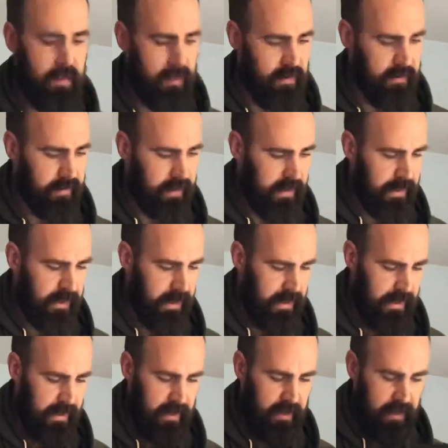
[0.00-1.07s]
It's got
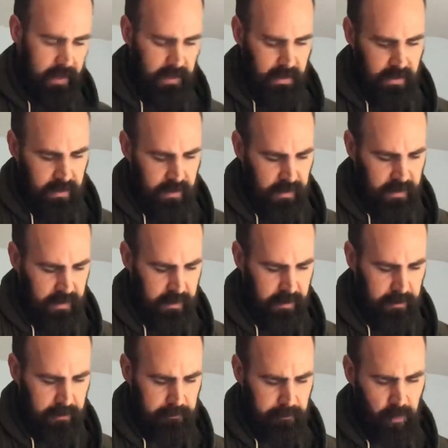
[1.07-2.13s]
a
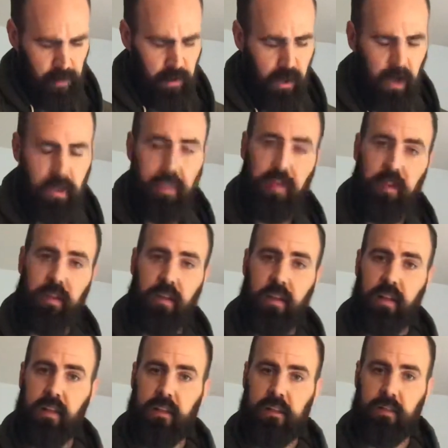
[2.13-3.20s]
cloth
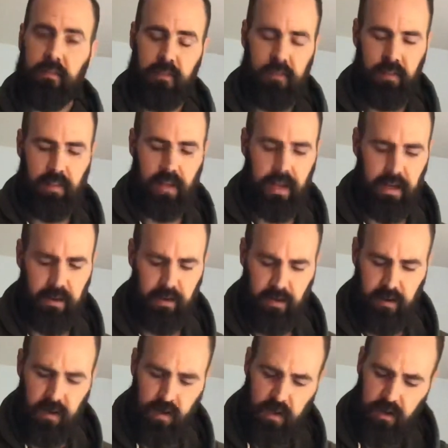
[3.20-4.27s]
liner.